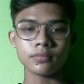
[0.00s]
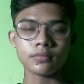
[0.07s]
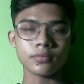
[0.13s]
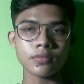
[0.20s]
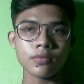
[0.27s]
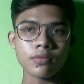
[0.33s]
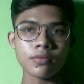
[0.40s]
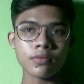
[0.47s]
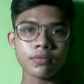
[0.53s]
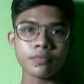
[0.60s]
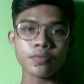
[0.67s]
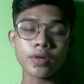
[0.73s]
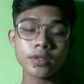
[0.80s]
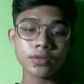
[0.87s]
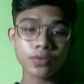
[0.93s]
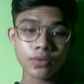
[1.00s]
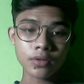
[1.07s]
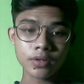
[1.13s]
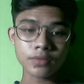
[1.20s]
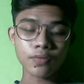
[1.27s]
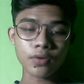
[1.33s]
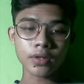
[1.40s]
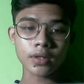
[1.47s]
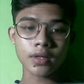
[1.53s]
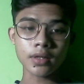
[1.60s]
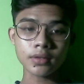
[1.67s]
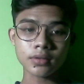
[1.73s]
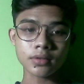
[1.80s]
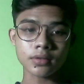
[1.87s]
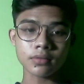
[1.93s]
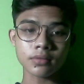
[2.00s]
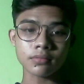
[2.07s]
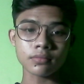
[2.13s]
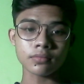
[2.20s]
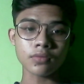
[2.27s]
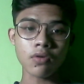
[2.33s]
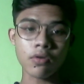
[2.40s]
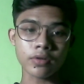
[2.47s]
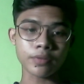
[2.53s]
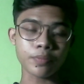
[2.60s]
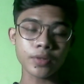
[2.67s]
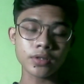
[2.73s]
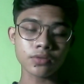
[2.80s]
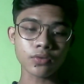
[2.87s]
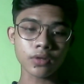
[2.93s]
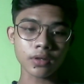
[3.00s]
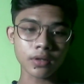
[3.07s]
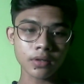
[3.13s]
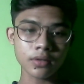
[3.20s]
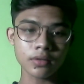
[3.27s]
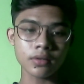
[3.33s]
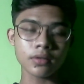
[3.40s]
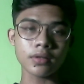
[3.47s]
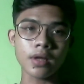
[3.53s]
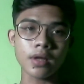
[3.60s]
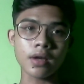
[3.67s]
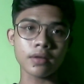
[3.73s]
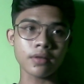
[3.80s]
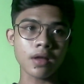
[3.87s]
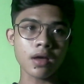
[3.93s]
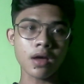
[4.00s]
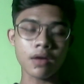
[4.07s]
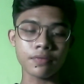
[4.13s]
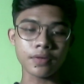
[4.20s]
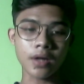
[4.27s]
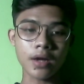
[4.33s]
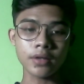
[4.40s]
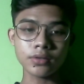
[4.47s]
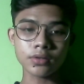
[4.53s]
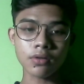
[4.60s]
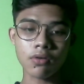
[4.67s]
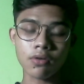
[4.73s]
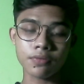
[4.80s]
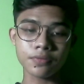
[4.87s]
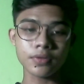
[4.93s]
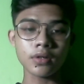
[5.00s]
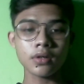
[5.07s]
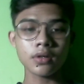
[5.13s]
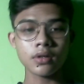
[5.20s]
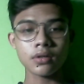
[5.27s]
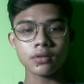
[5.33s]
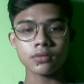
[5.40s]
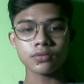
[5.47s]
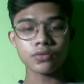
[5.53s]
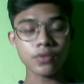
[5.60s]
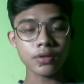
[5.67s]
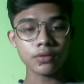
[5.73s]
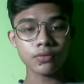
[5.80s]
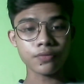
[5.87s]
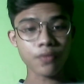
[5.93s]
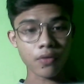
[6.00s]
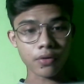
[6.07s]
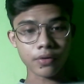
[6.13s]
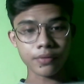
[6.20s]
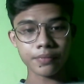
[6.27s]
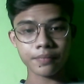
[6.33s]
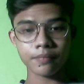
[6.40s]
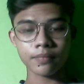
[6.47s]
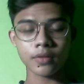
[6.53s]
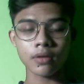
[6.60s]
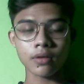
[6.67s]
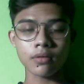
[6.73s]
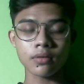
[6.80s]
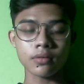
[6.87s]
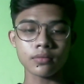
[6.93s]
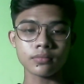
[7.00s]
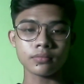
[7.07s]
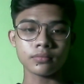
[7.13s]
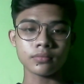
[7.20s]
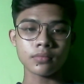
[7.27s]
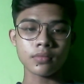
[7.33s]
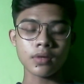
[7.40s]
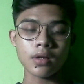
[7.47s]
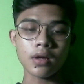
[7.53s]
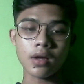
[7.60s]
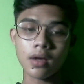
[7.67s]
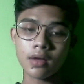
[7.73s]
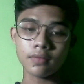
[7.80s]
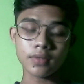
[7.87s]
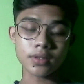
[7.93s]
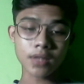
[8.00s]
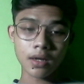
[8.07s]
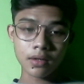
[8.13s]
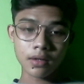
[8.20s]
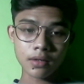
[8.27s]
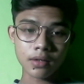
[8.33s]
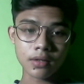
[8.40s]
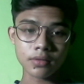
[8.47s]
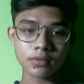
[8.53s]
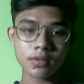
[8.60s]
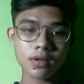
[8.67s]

Preschool is for the kids or the preschooler that have the age of 3 to 4. And the second is the